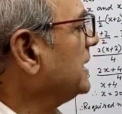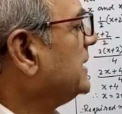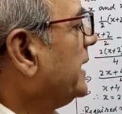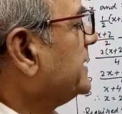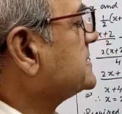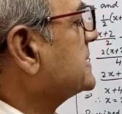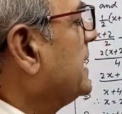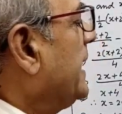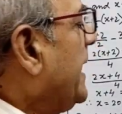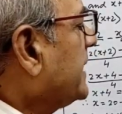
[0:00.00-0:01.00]
that is
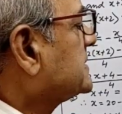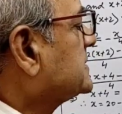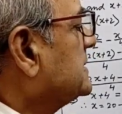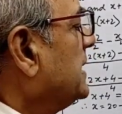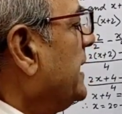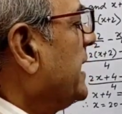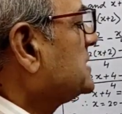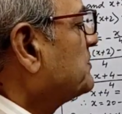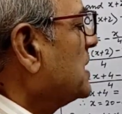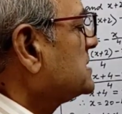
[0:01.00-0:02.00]
x, x
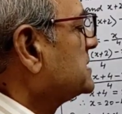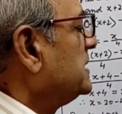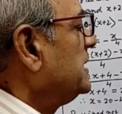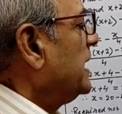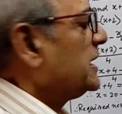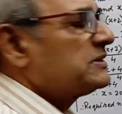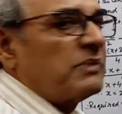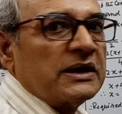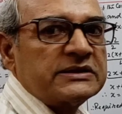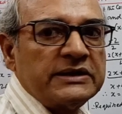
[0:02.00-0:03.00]
plus 3, x
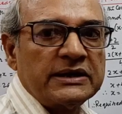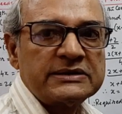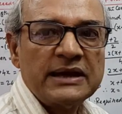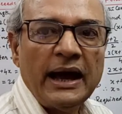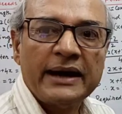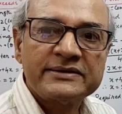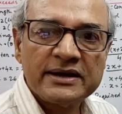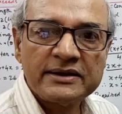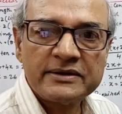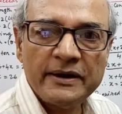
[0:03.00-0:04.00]
plus 6,
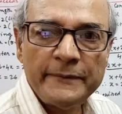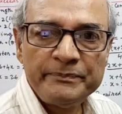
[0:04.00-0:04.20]
etc.